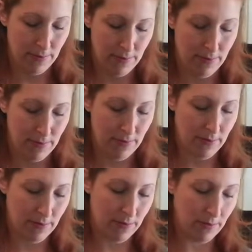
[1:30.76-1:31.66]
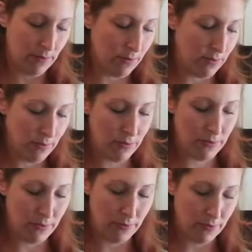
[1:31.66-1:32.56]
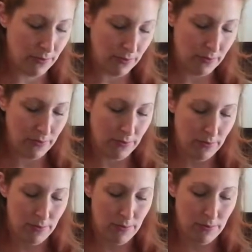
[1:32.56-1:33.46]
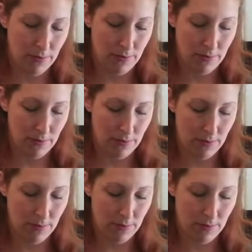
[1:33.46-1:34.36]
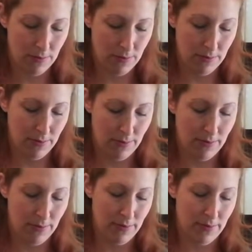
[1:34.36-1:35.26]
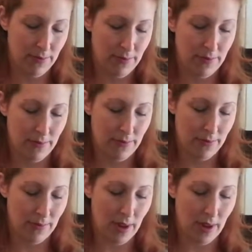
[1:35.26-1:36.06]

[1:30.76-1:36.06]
Nobody speaks.